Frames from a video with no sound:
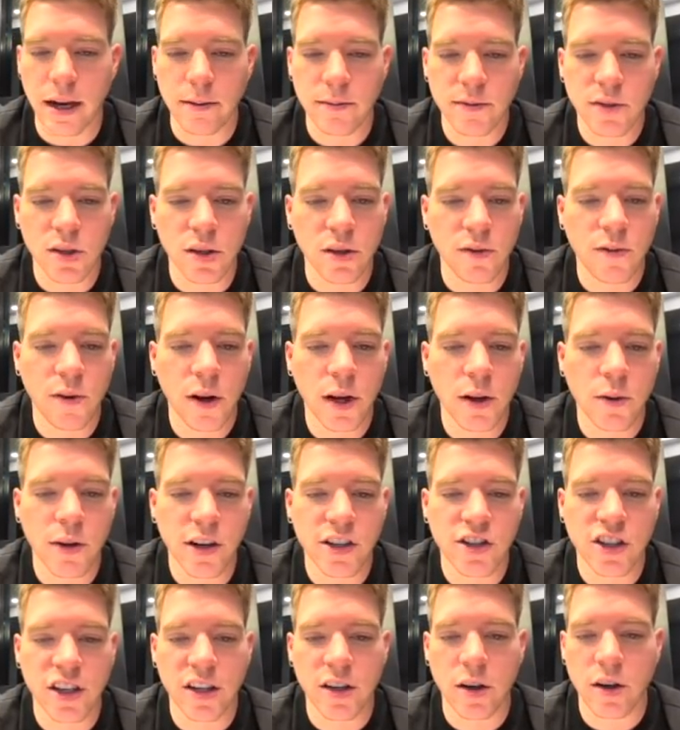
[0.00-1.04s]
So a falling
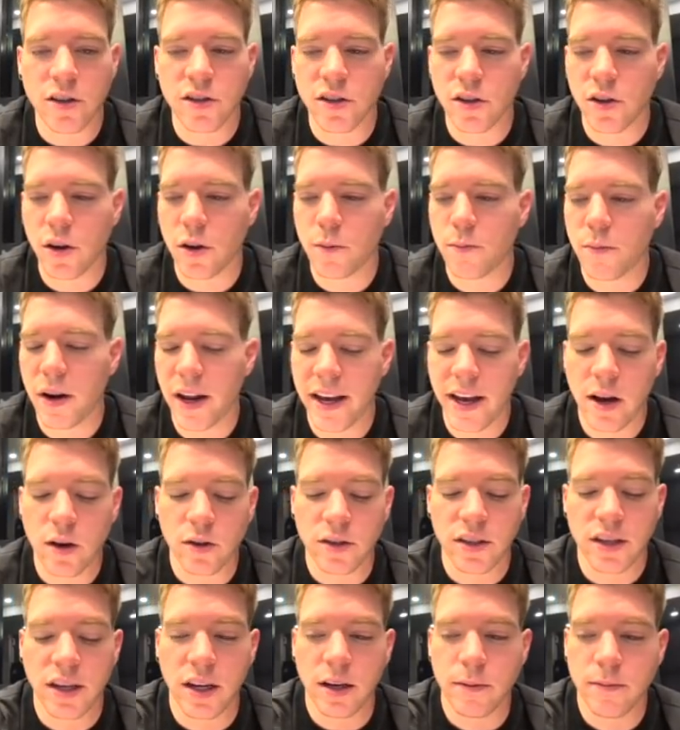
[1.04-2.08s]
wedge did also not play
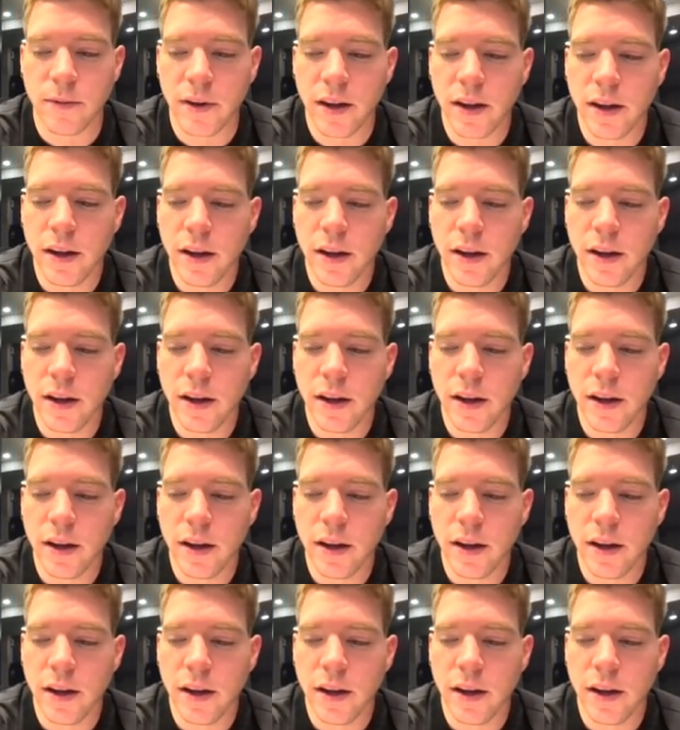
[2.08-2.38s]
out here.